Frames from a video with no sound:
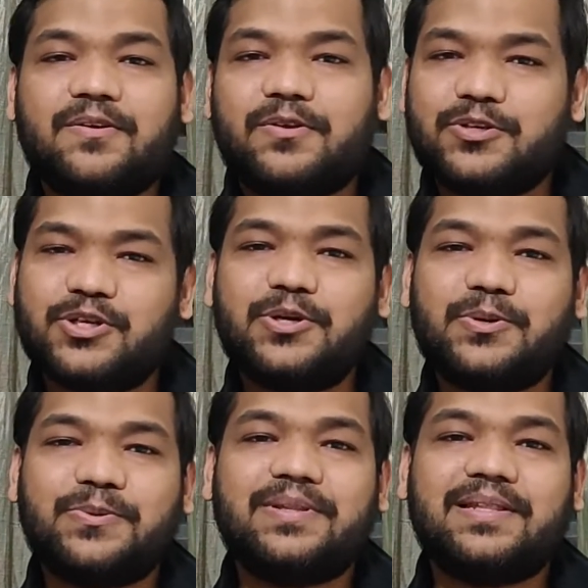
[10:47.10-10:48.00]
You should
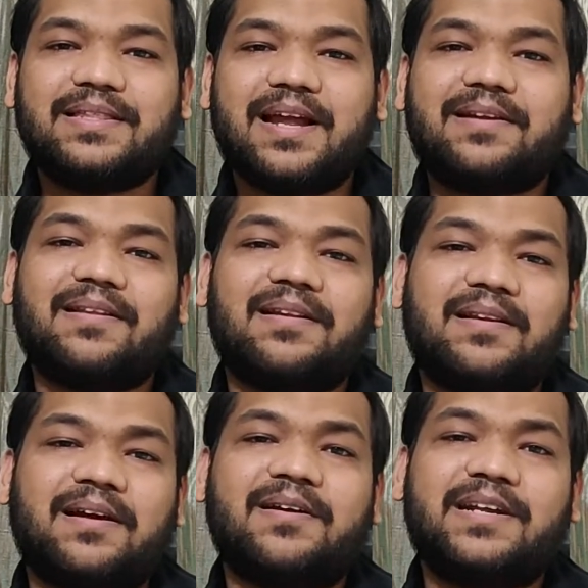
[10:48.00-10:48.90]
know that
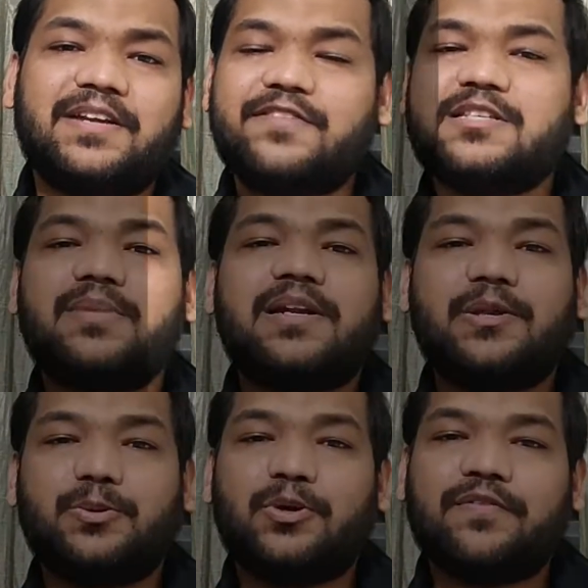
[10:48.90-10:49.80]
a divisibility
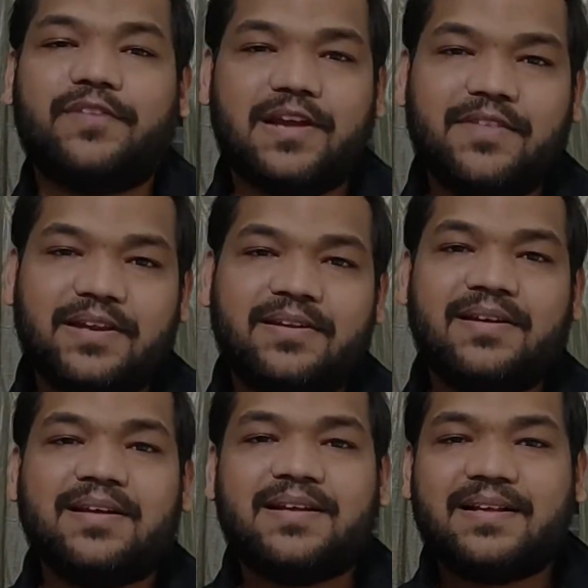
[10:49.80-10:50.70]
rule of 11
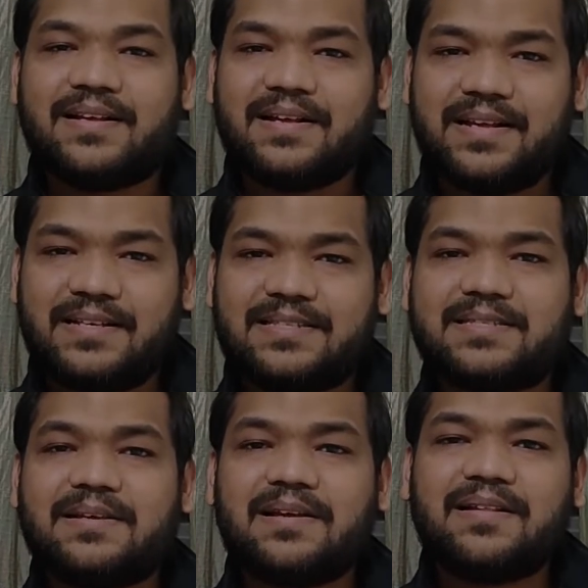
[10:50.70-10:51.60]

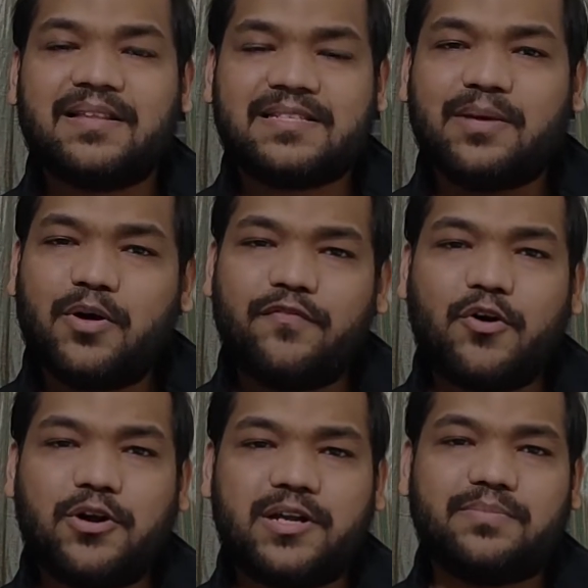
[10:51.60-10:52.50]
is the sum of
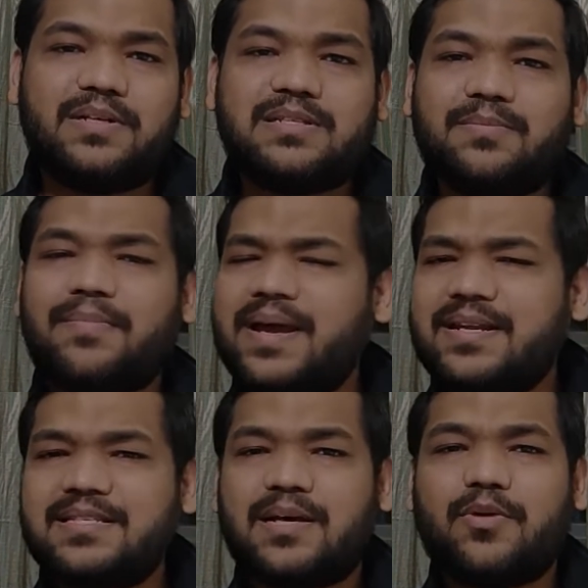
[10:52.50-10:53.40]
odd numbers
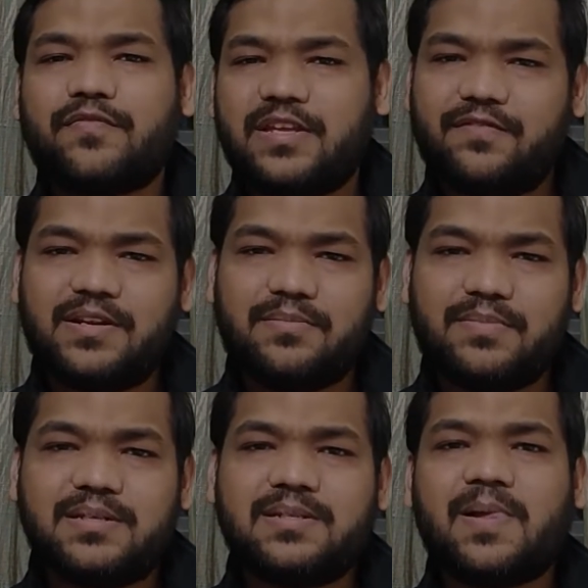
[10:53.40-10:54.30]
minus sum of even
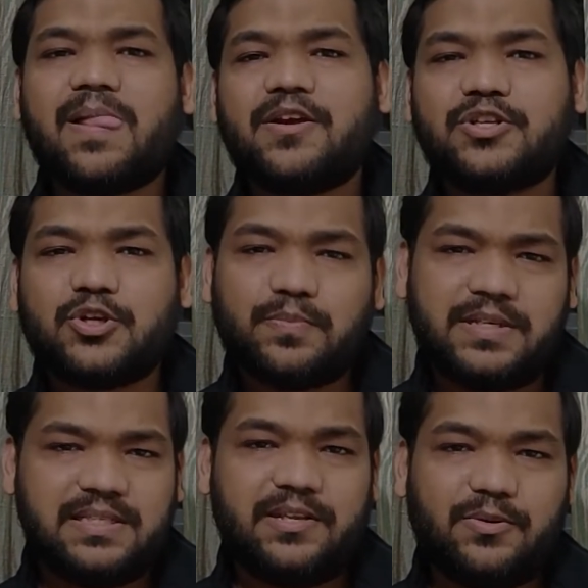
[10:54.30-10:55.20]
numbers should be
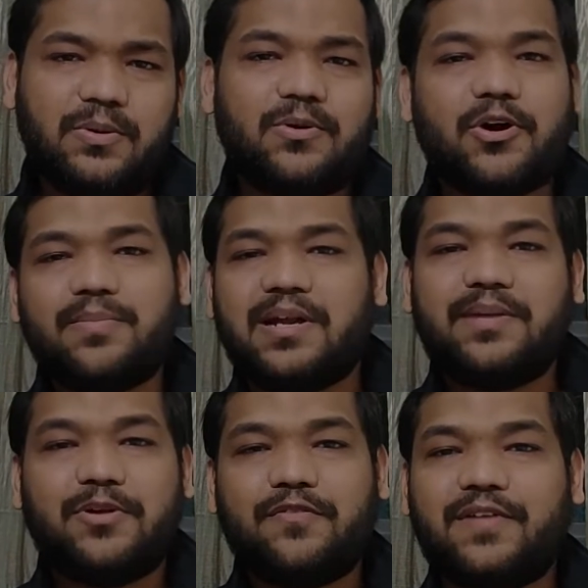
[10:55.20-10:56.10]
0 or a
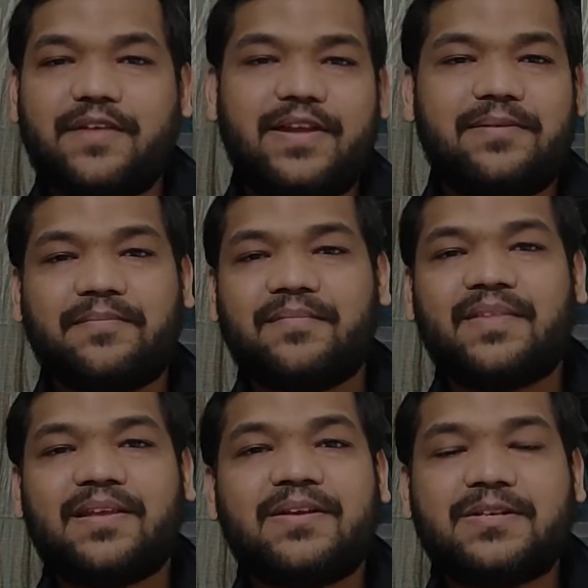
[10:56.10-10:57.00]
multiple of 11.
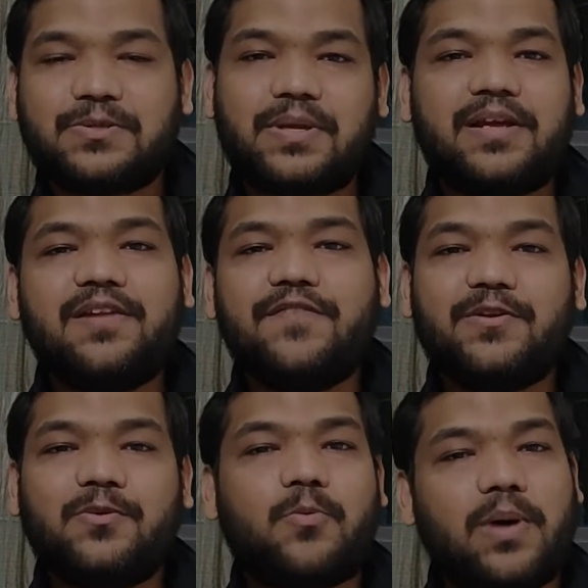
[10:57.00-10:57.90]
So here we
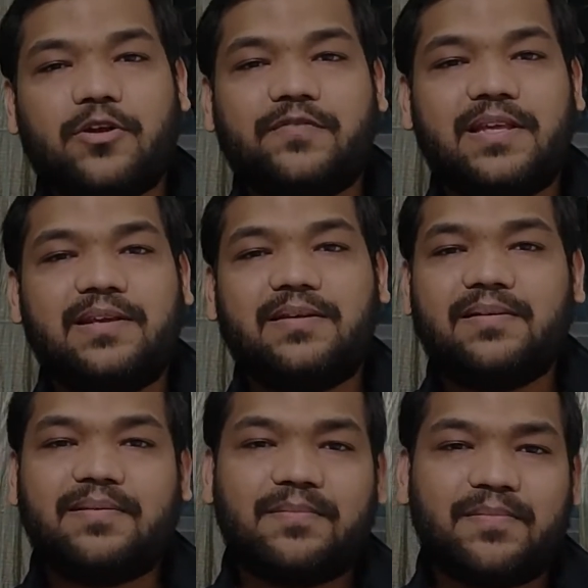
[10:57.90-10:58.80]
know one of the
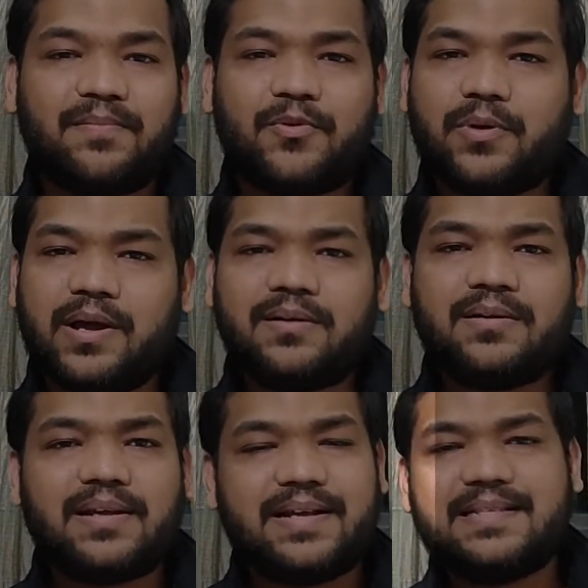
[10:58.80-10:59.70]
product
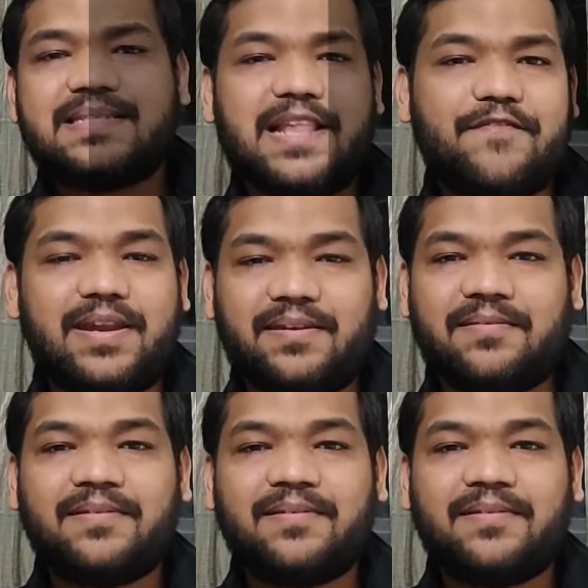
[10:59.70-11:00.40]
is 11.